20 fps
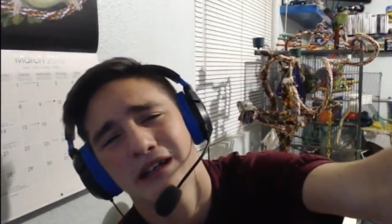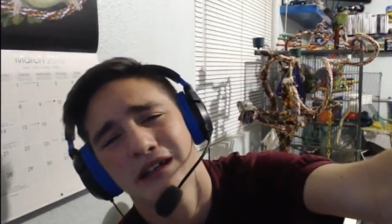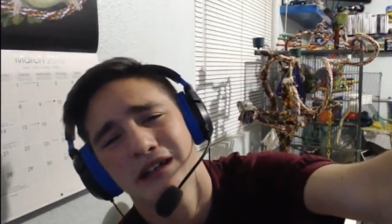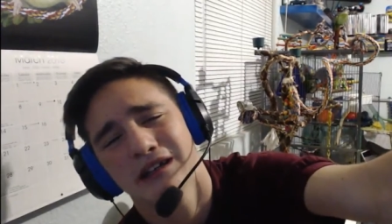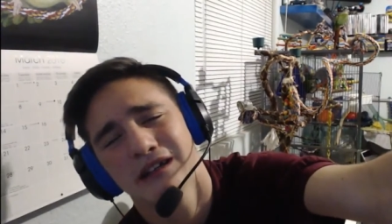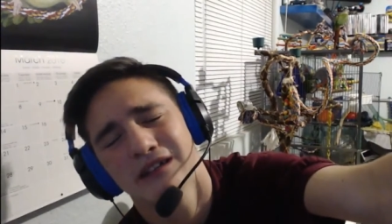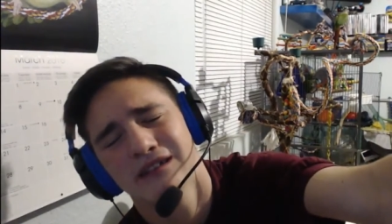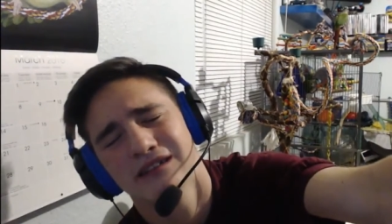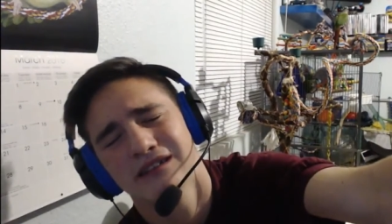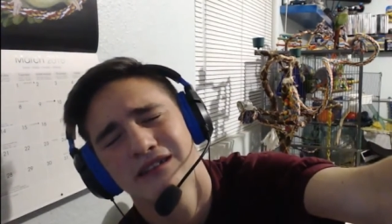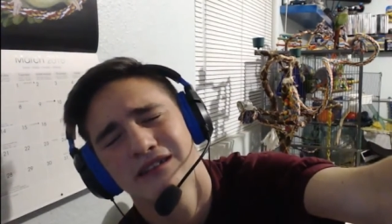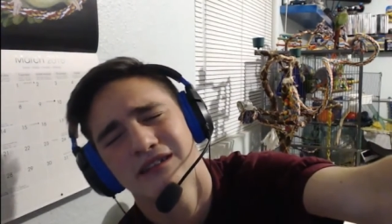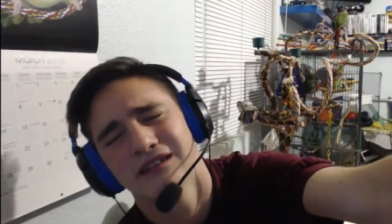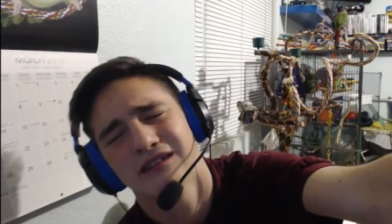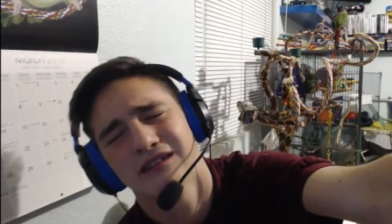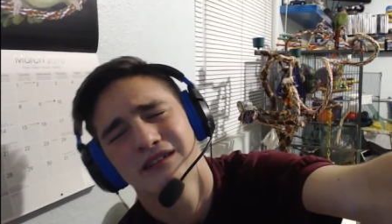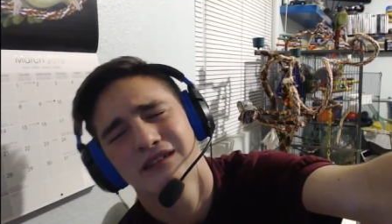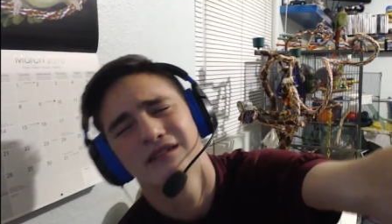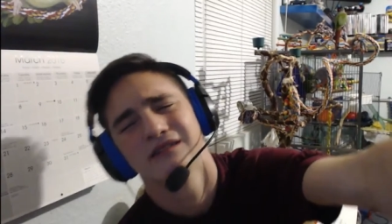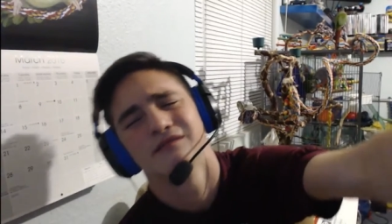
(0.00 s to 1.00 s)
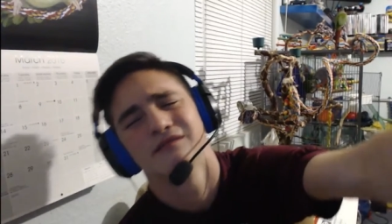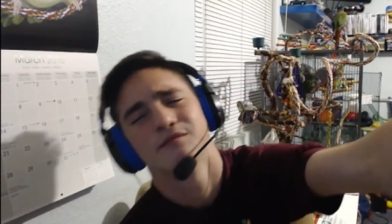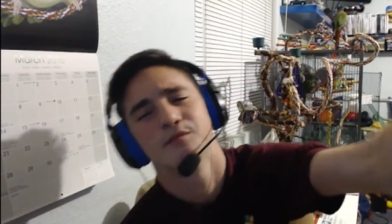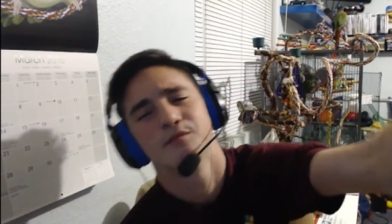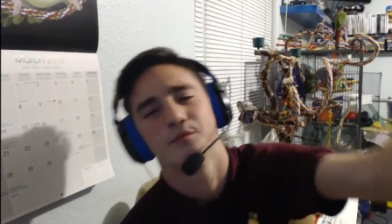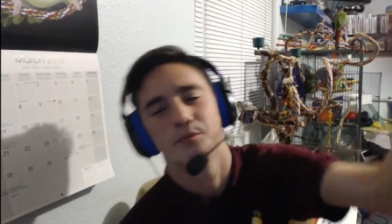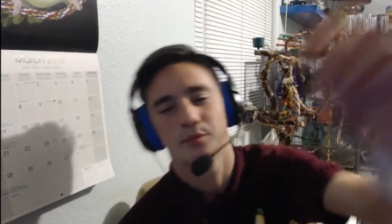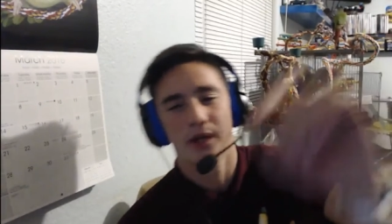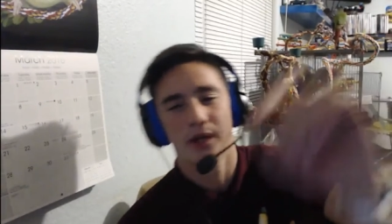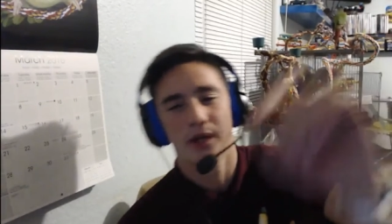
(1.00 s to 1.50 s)
Oh, uh,
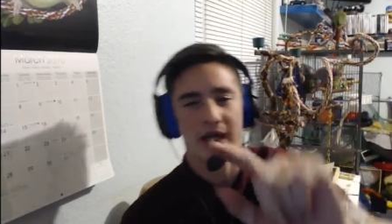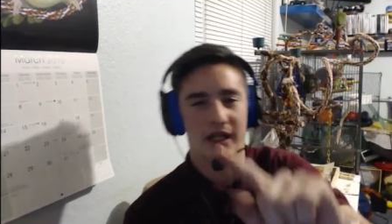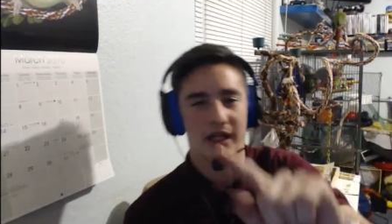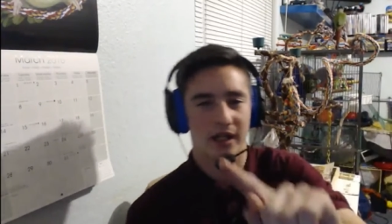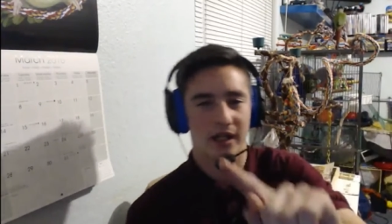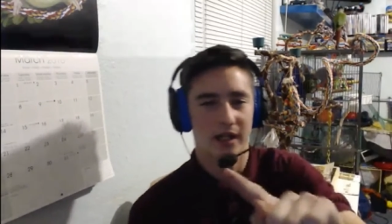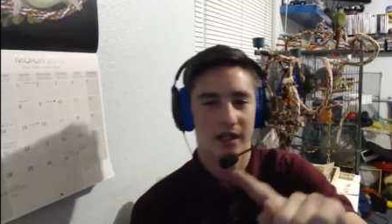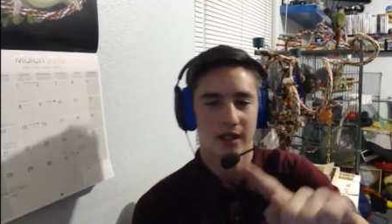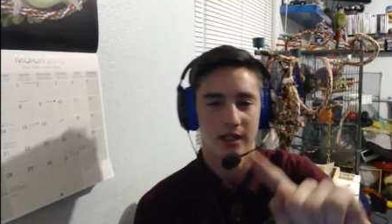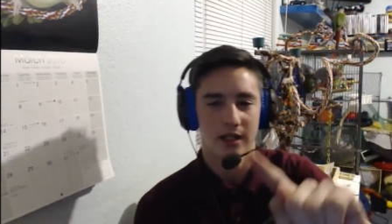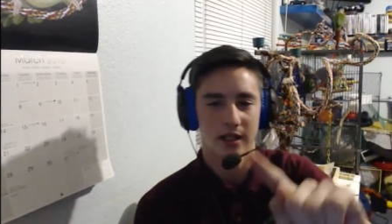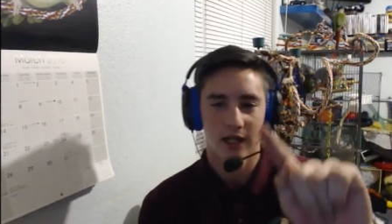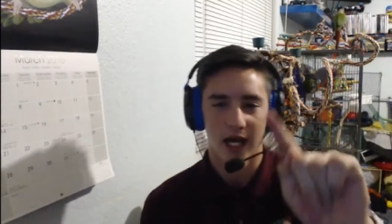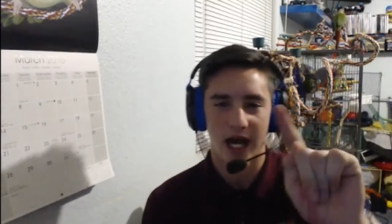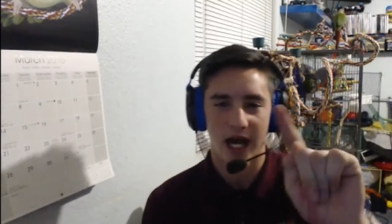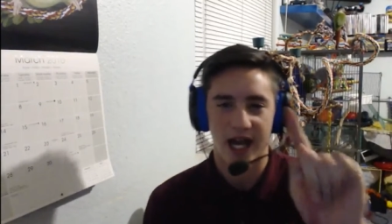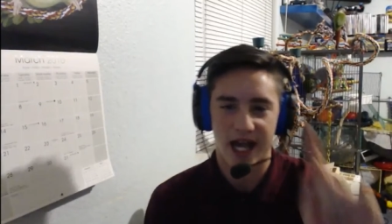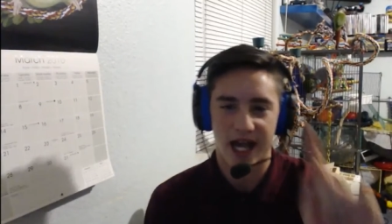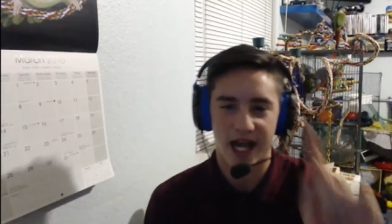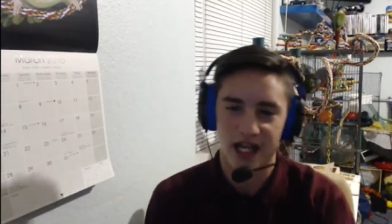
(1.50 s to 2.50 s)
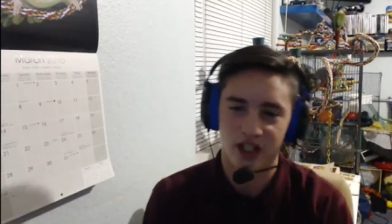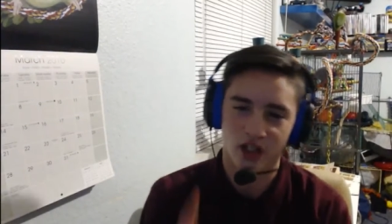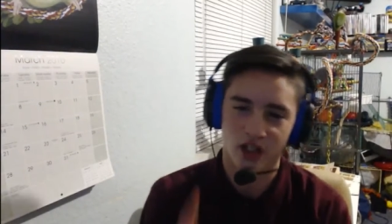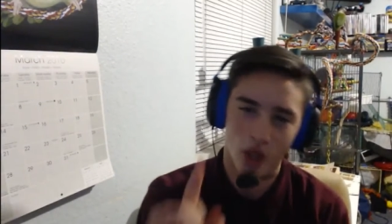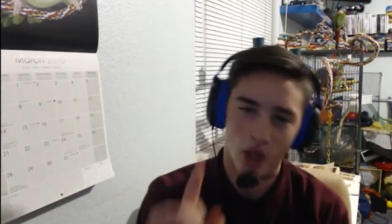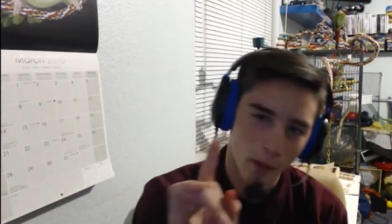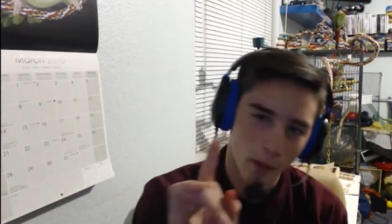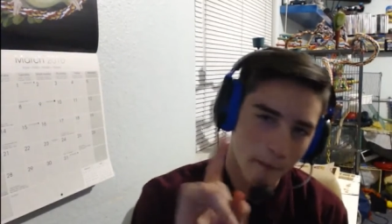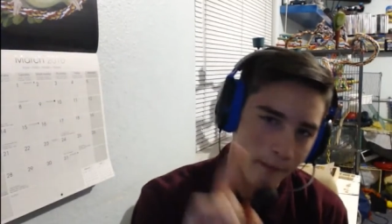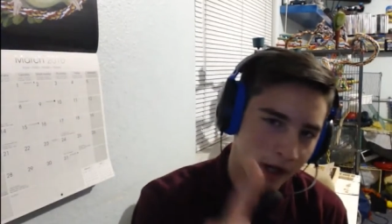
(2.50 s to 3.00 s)
but I had
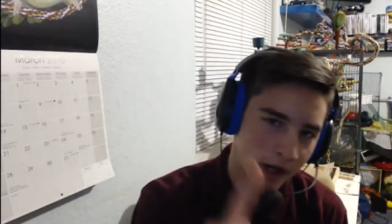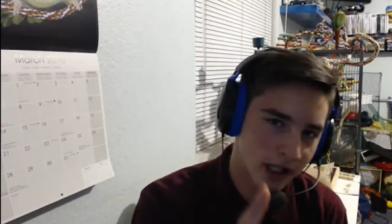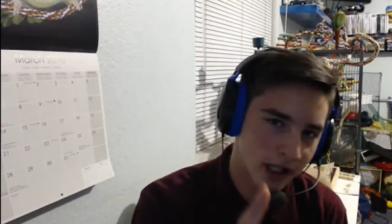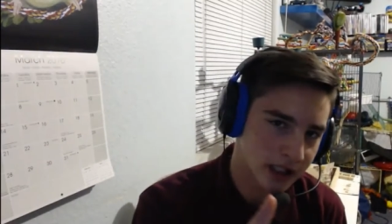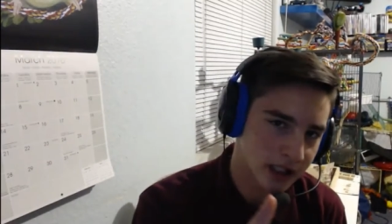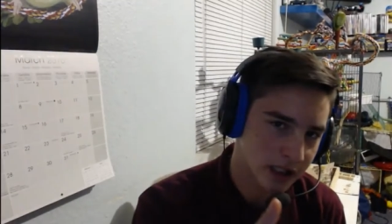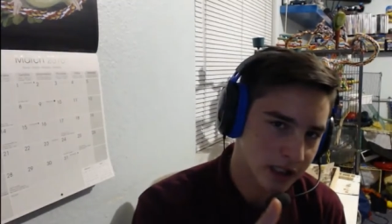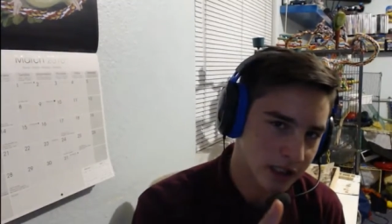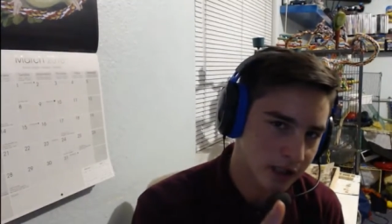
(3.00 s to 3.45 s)
no money